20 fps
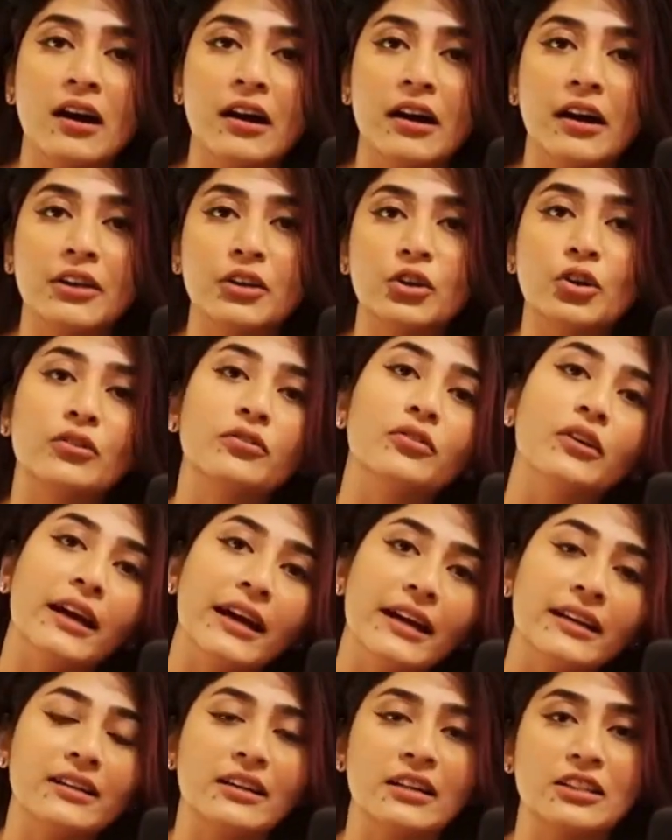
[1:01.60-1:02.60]
You go for hair
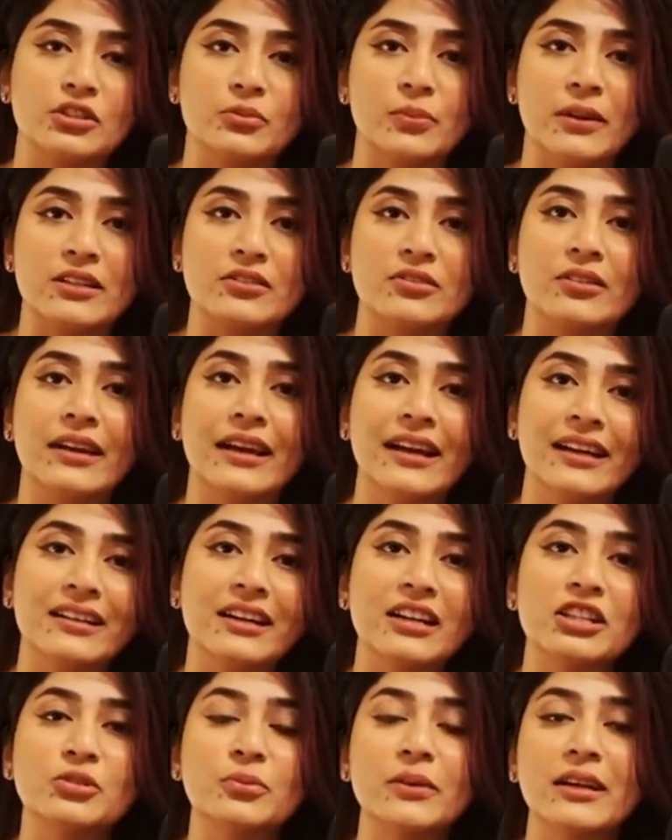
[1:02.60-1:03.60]
transplant. So hair
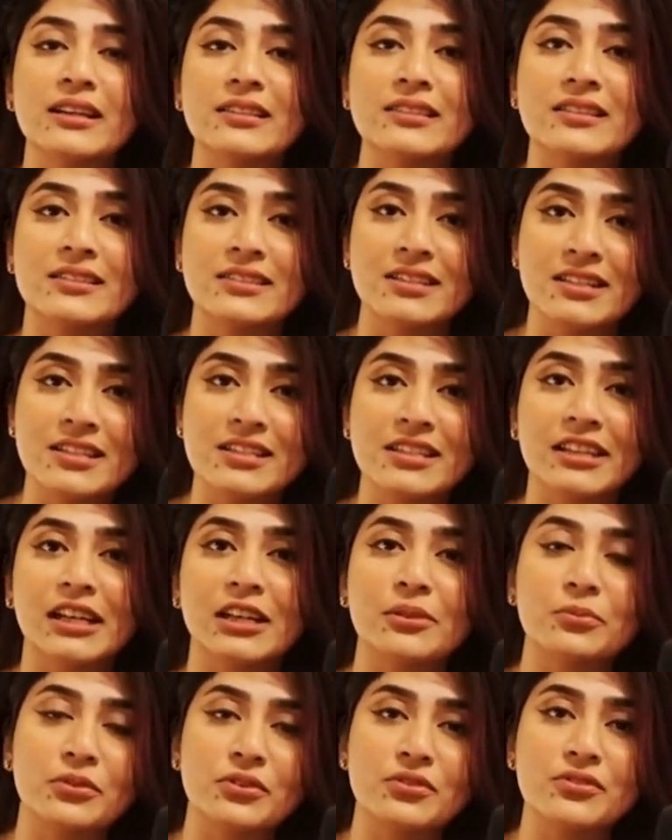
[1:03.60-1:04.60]
transplant is a surgical
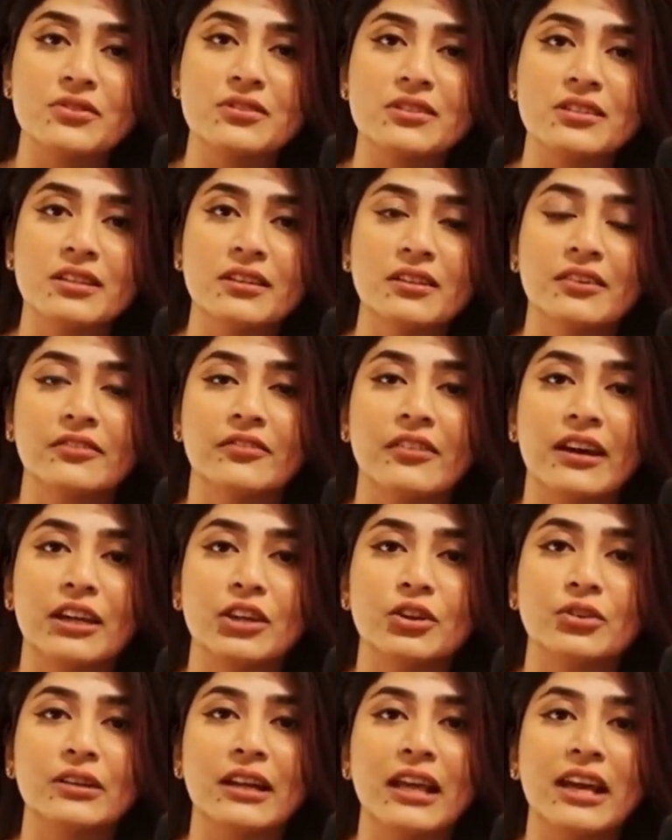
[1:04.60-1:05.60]
procedure where
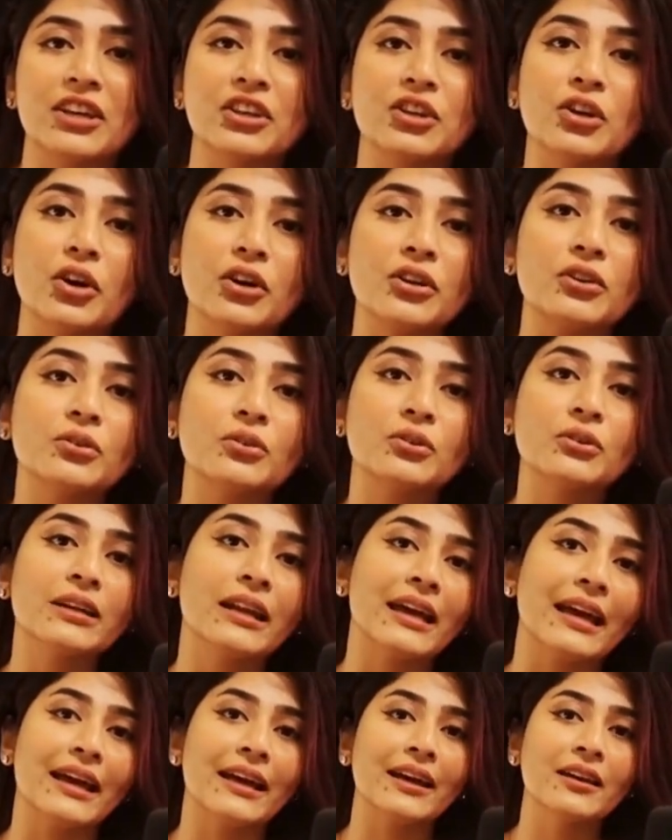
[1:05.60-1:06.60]
you take your own
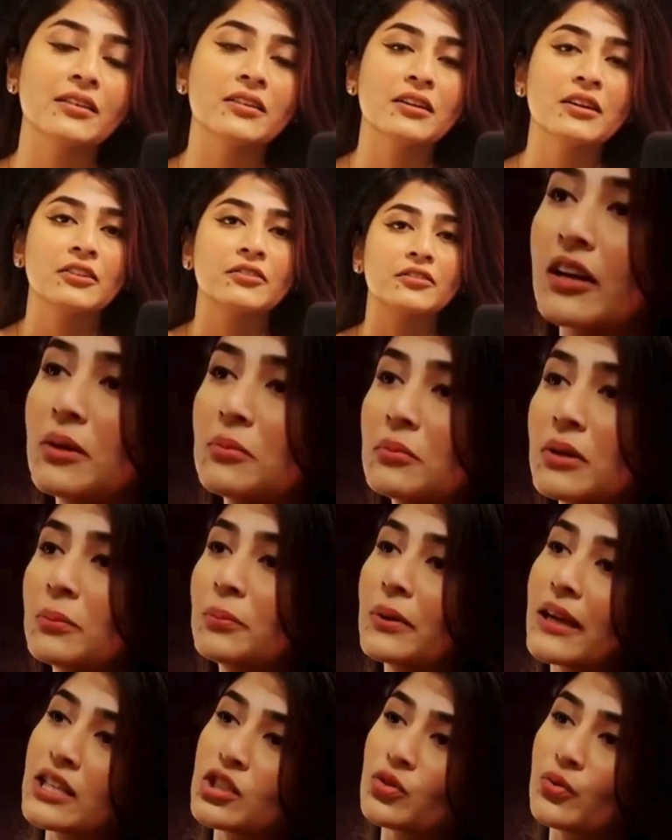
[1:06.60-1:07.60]
hair from a
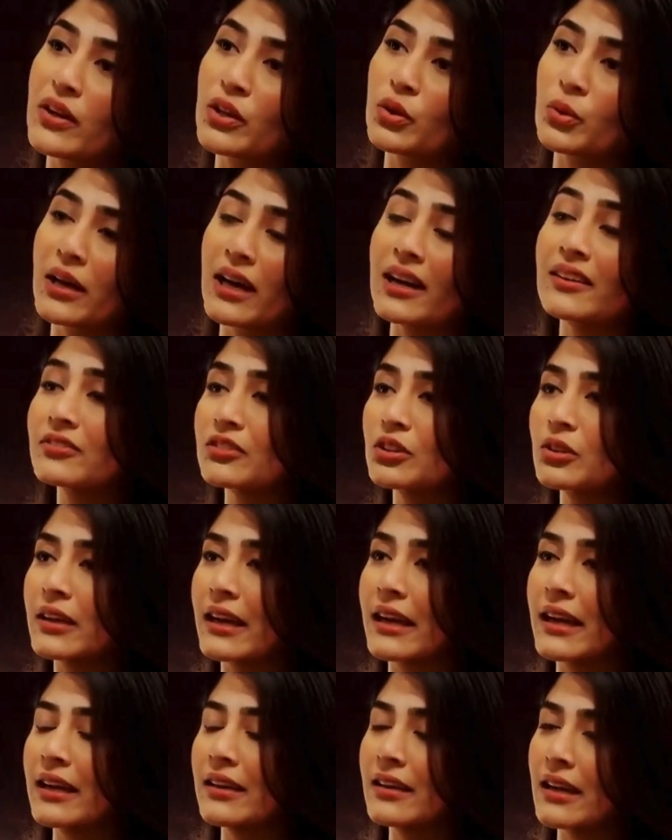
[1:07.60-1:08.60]
place where you have good
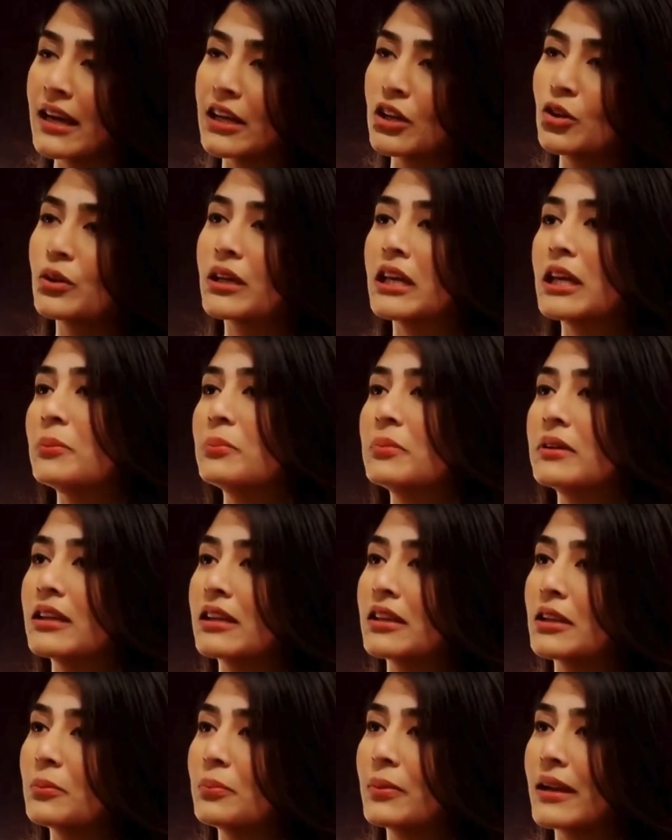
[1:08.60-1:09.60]
hair and you keep it
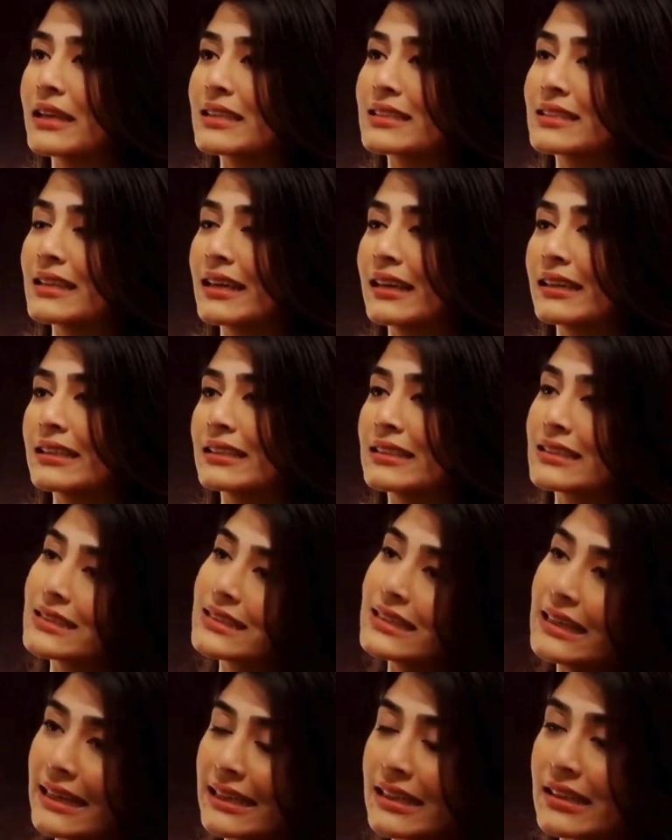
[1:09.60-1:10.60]
in the place that it is
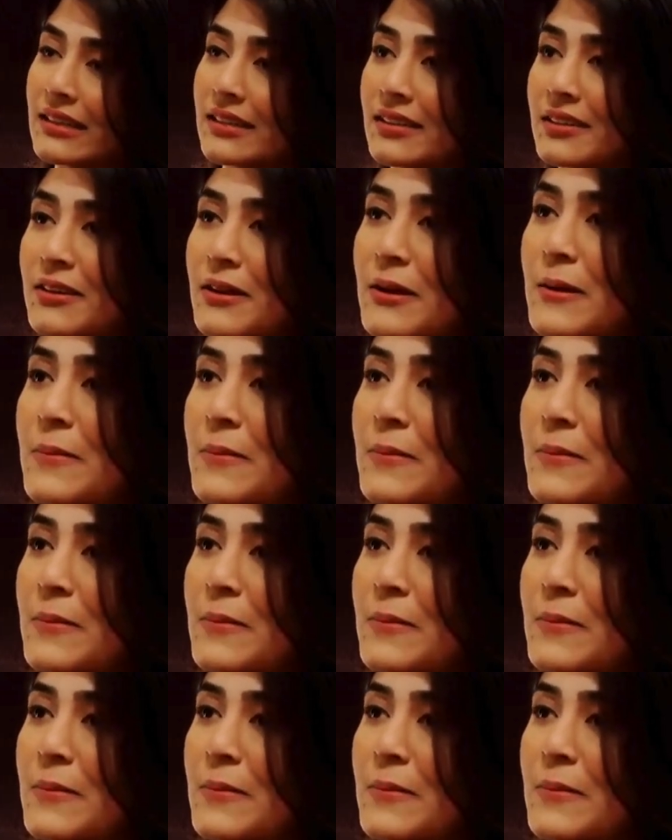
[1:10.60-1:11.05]
needed.